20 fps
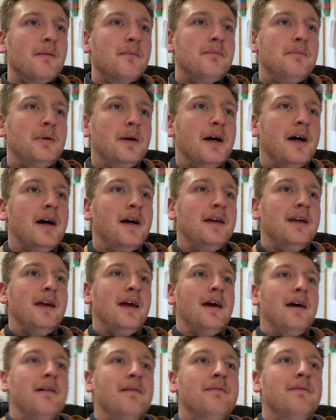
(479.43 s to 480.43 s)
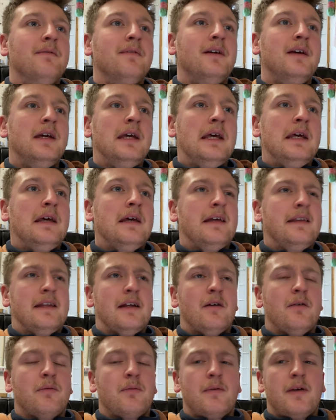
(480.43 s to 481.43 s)
But yeah, and then
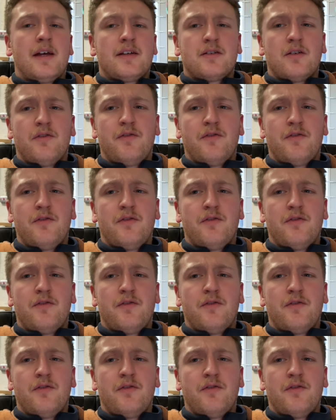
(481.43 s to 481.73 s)
I guess I'll